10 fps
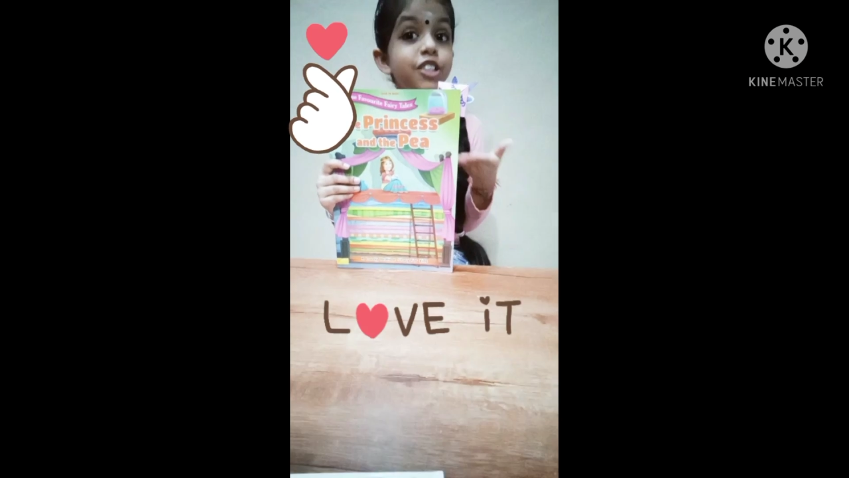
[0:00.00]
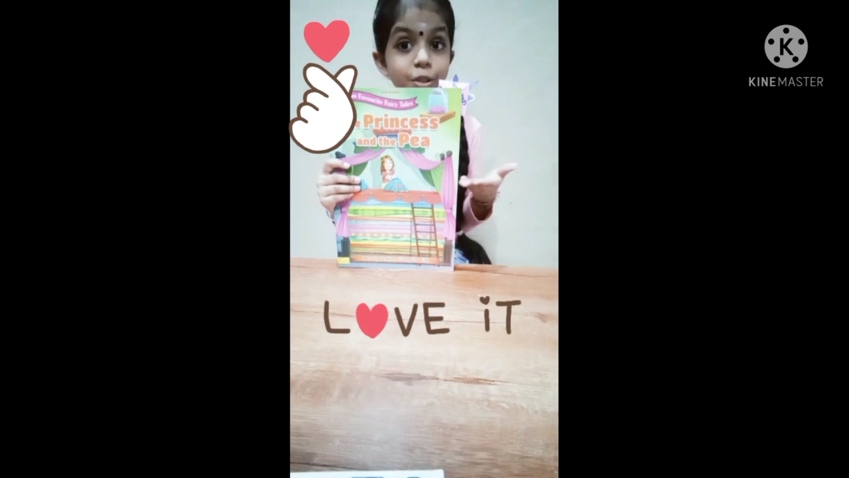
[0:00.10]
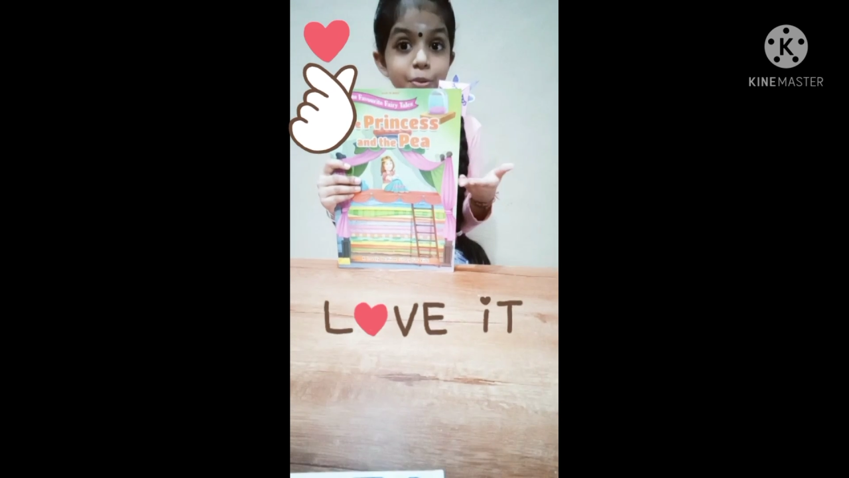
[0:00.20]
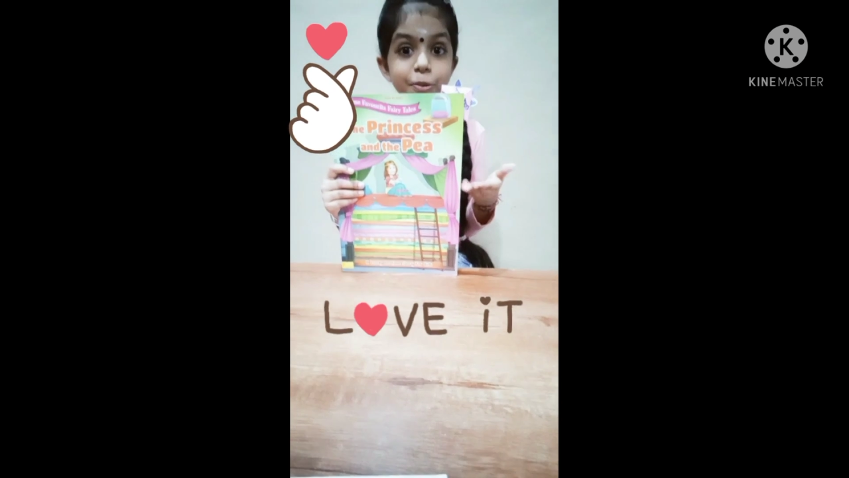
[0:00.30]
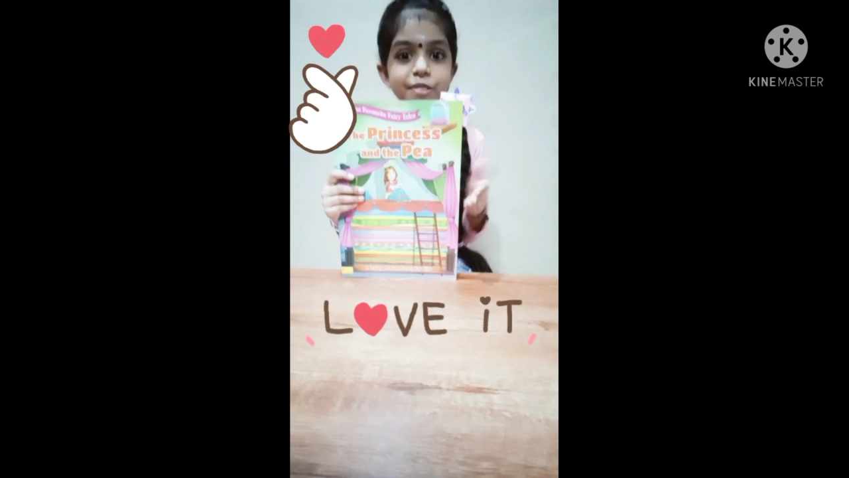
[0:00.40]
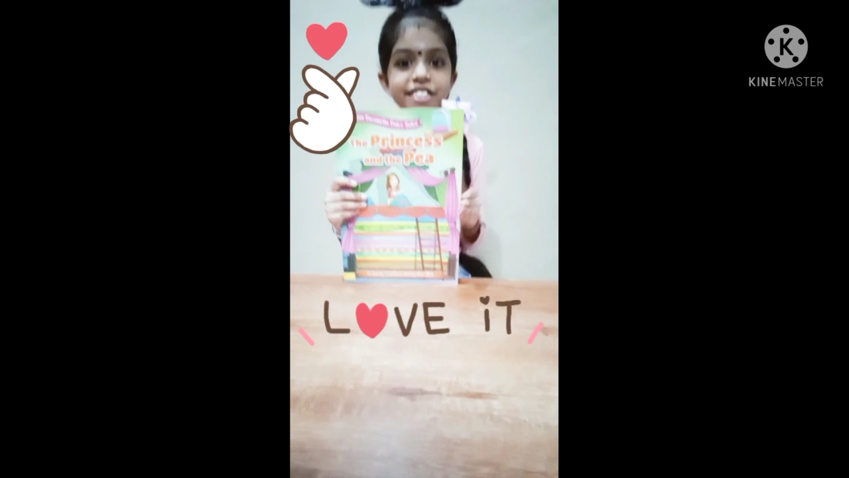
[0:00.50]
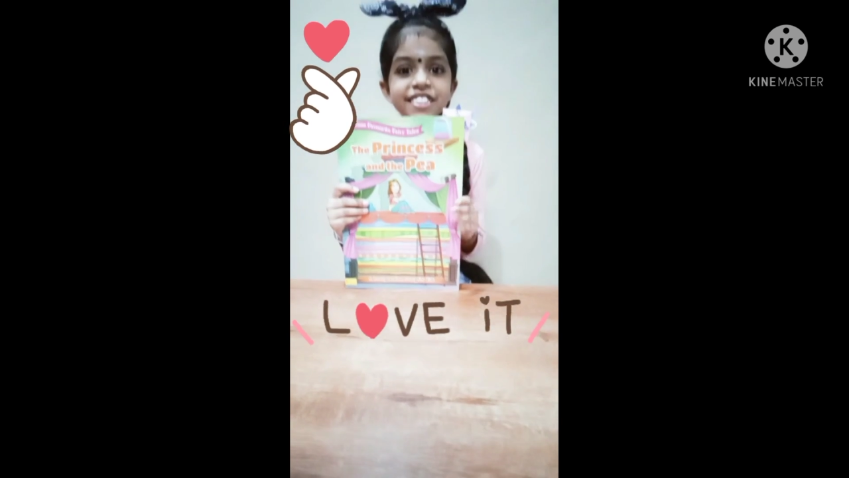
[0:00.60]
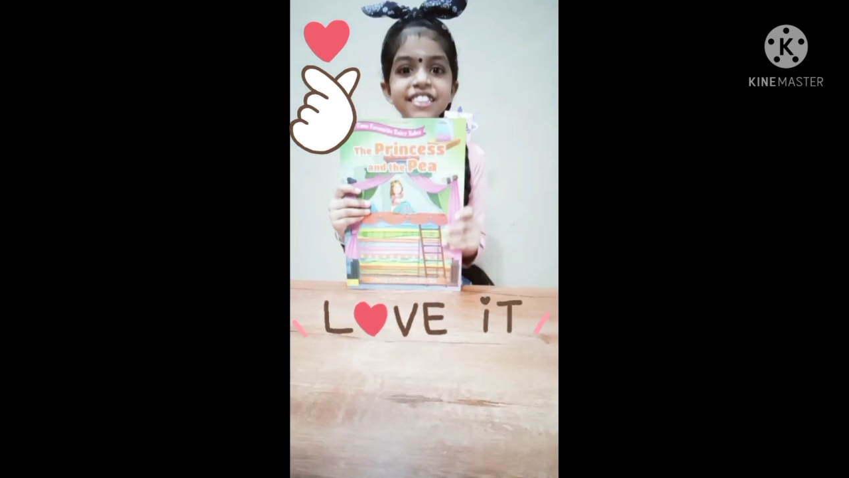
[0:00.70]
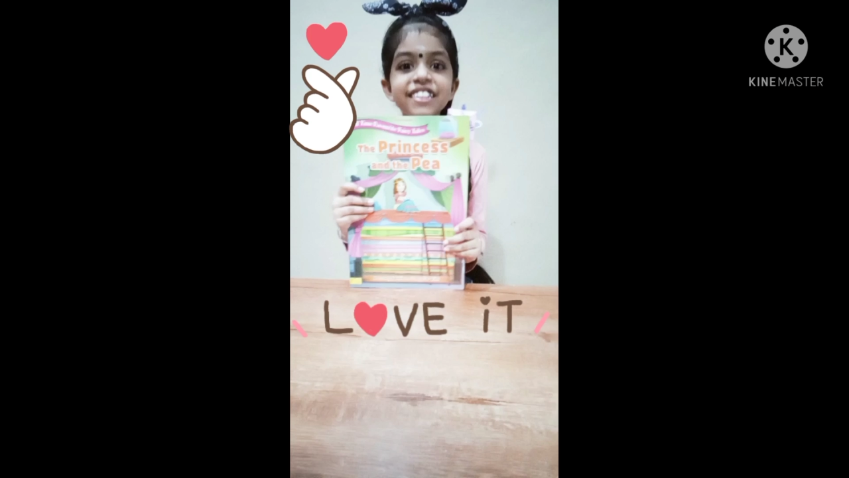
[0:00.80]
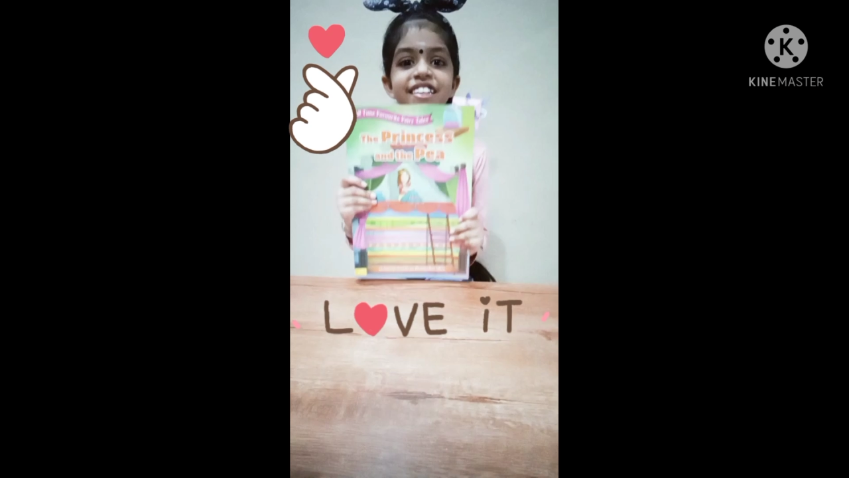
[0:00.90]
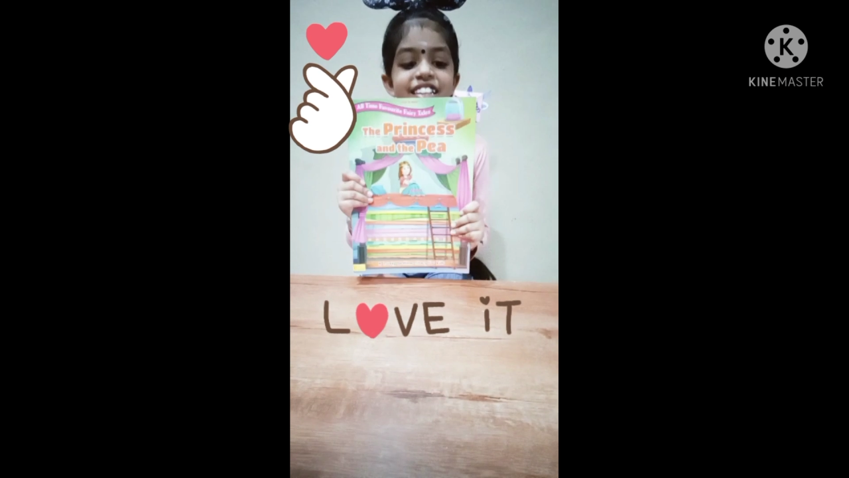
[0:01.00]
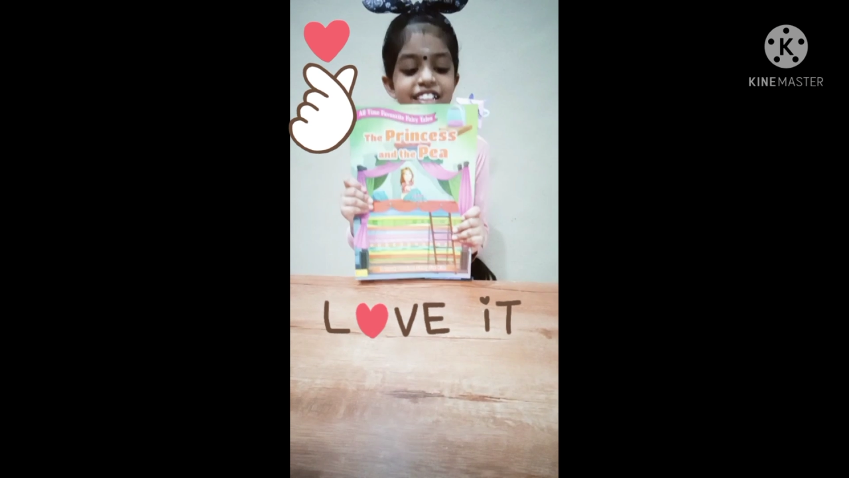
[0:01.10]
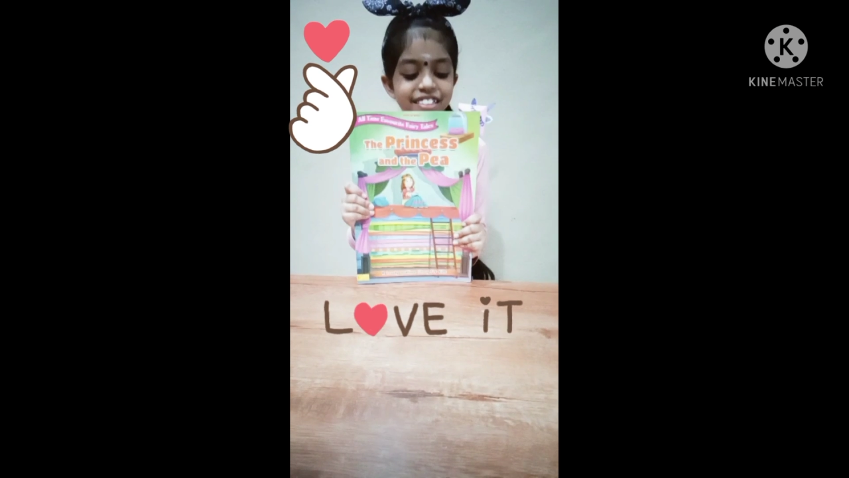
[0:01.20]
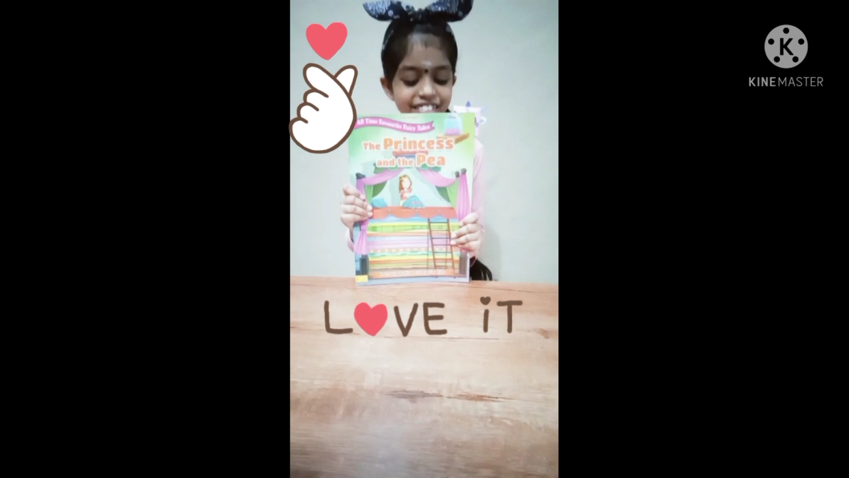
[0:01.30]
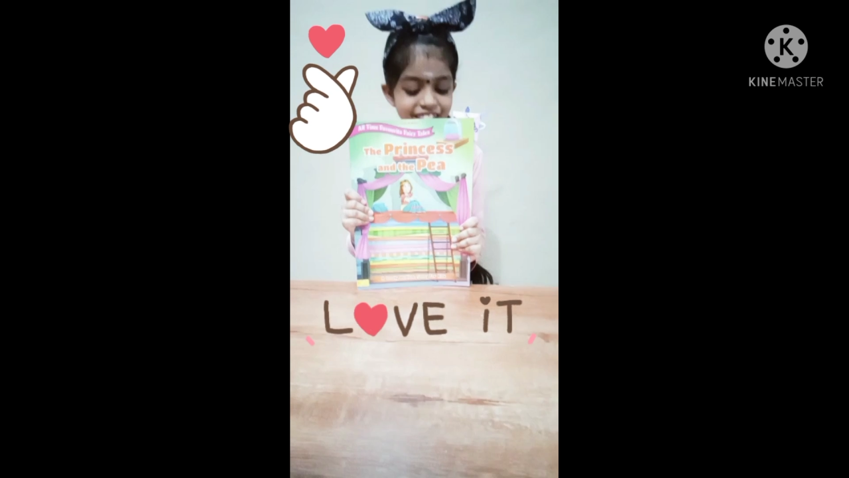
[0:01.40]
use.
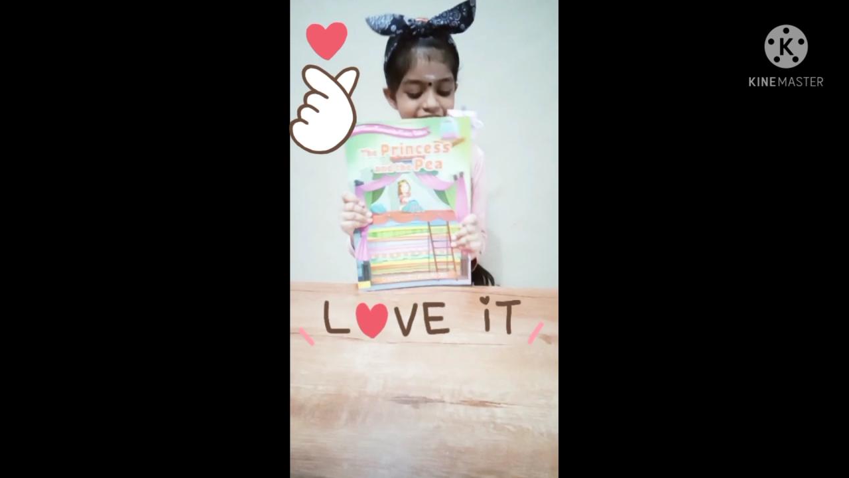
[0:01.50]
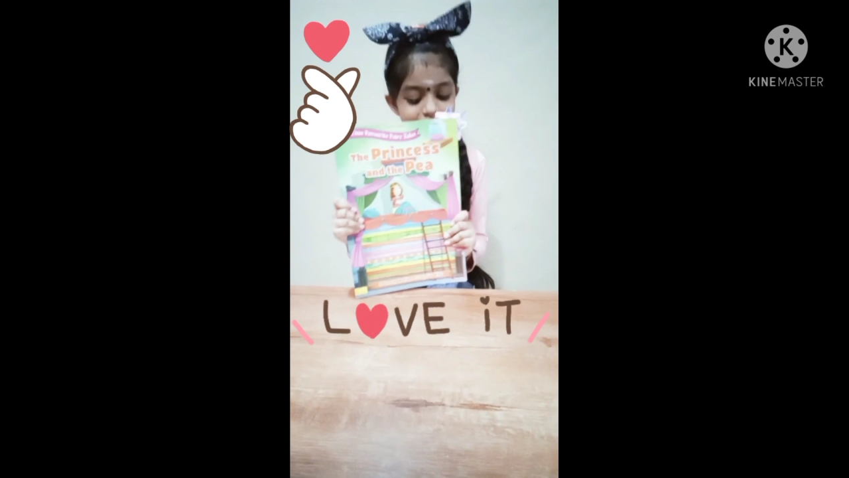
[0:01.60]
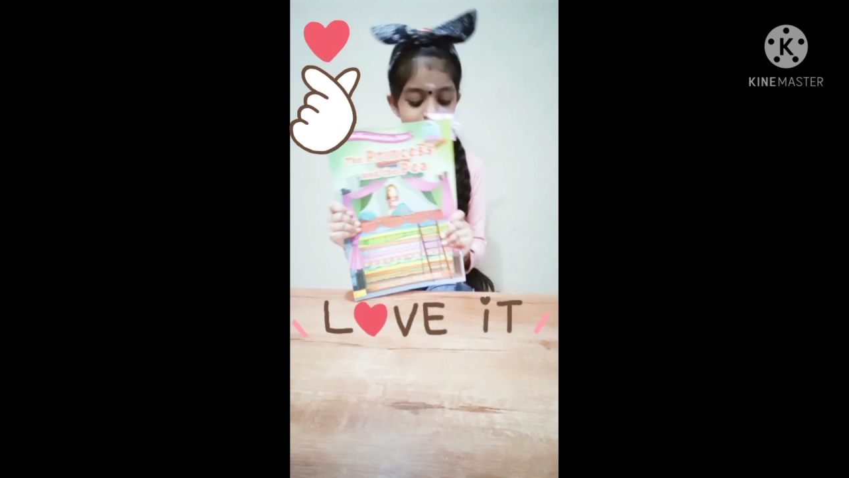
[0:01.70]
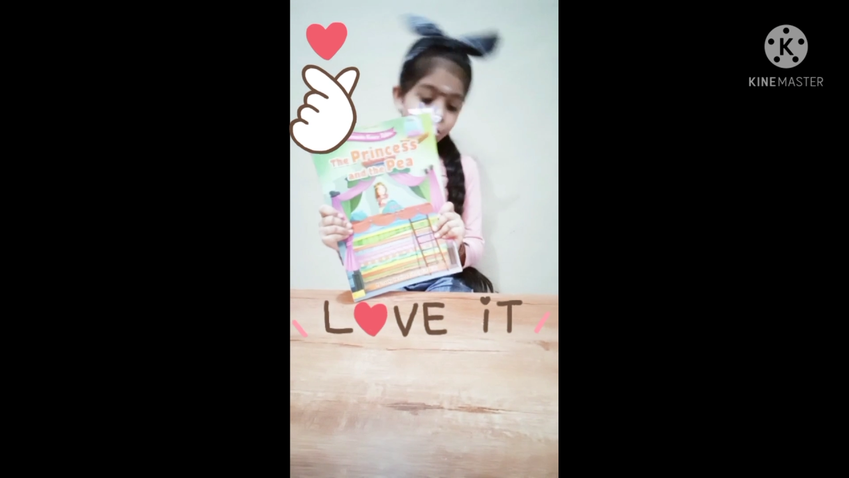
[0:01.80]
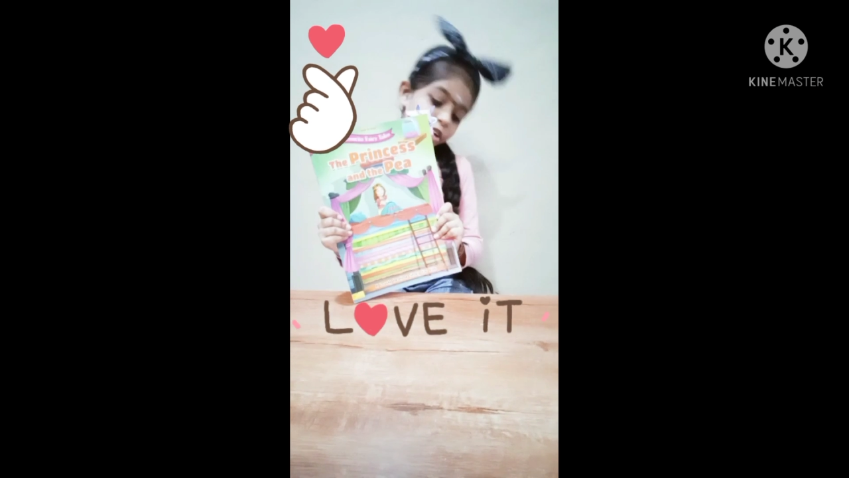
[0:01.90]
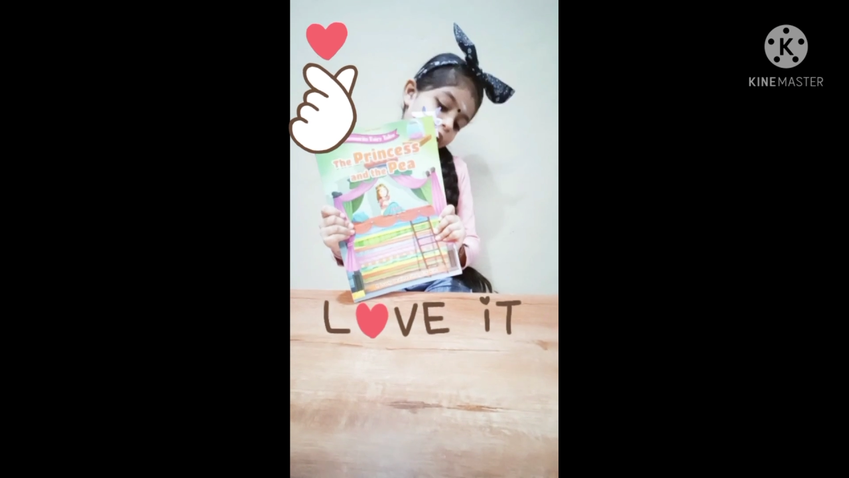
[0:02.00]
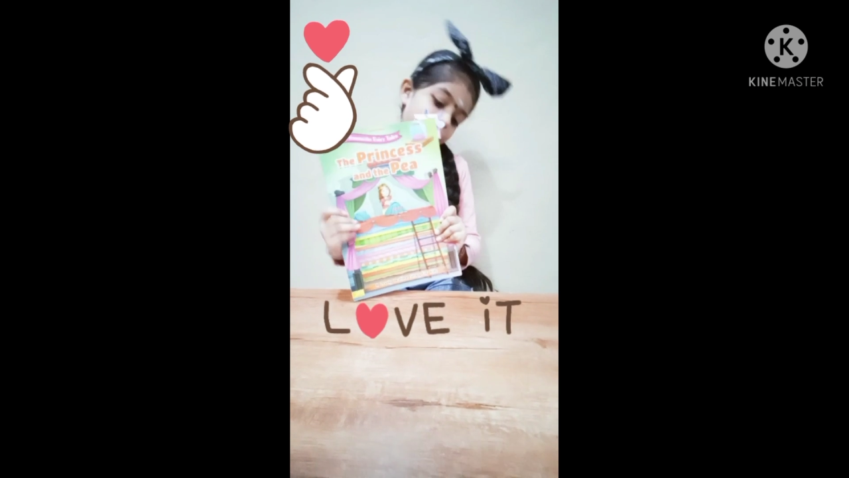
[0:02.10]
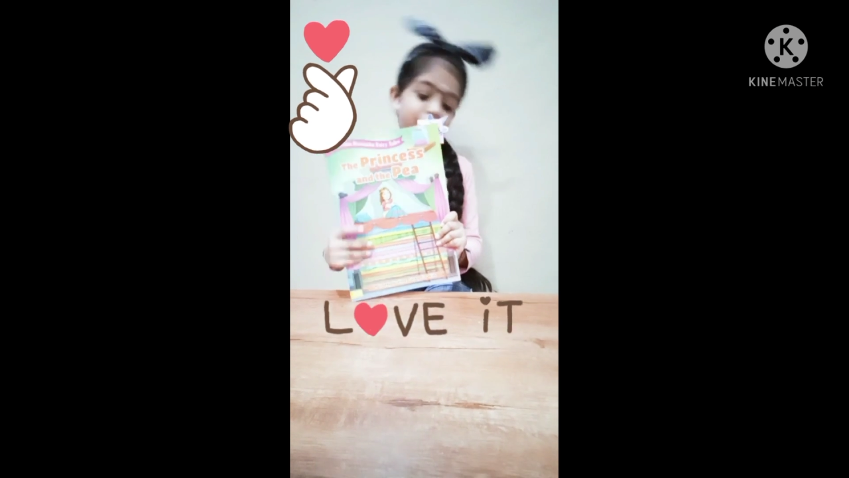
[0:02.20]
So cute.